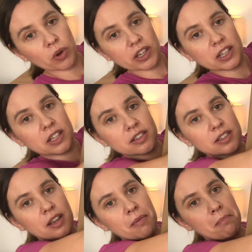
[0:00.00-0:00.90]
one of
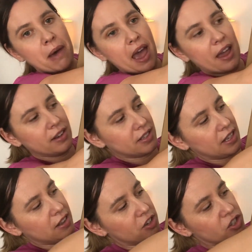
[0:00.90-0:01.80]
these bags,
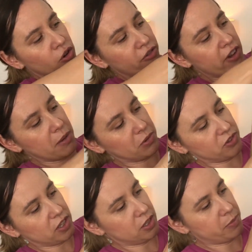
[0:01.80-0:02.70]
and they're so famous, these